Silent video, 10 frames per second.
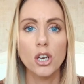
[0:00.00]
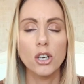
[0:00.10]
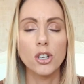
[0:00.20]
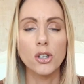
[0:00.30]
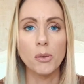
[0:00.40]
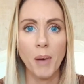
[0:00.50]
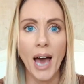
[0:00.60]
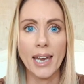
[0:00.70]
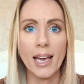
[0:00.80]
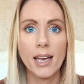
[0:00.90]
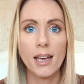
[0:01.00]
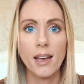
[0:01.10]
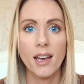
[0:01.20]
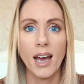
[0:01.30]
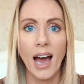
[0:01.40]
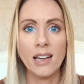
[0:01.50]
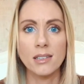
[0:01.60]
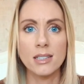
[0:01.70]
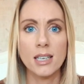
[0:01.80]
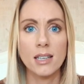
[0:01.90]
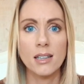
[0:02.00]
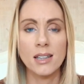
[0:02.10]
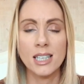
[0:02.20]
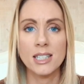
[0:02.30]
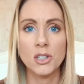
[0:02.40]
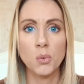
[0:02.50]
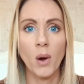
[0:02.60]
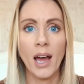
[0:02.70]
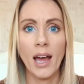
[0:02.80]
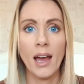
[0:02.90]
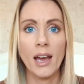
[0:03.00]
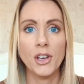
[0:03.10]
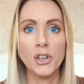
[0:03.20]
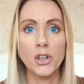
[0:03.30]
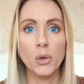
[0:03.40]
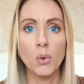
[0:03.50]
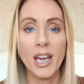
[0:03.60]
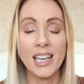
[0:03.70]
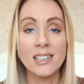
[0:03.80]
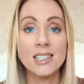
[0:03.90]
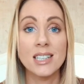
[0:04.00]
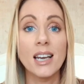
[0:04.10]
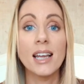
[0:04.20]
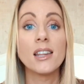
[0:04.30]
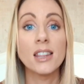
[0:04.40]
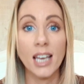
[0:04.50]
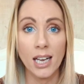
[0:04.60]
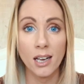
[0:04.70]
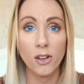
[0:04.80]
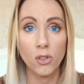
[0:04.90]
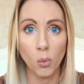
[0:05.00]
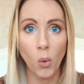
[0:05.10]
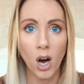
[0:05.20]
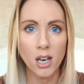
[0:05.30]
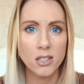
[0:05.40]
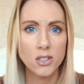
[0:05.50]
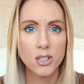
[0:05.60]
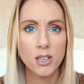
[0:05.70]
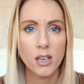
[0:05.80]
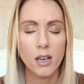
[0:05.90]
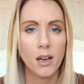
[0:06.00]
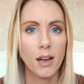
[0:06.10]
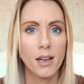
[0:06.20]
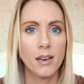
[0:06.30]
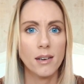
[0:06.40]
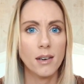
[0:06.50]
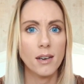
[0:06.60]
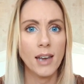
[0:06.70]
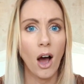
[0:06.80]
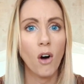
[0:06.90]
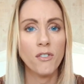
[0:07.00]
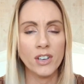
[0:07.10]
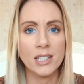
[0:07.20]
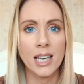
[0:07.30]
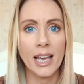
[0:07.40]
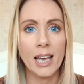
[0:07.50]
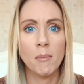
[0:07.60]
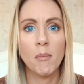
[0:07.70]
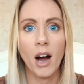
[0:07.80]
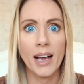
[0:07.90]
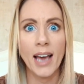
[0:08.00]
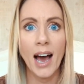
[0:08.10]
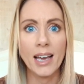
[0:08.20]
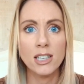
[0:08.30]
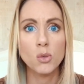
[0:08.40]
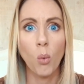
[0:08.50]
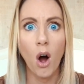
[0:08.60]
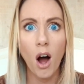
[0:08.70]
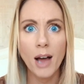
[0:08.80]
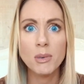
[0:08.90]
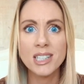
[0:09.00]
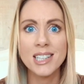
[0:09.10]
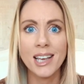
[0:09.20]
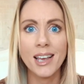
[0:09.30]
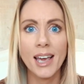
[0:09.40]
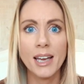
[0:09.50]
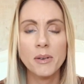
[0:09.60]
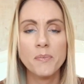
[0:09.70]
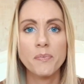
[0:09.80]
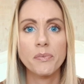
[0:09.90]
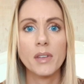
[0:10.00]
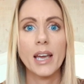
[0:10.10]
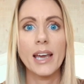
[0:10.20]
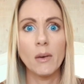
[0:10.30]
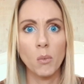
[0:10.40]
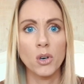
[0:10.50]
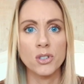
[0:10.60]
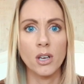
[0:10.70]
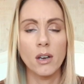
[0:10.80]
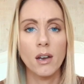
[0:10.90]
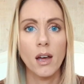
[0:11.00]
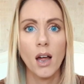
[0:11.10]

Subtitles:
you panic, and this is where you instantly think the worst. Now, obviously, in my case, what I was thinking, it wasn't.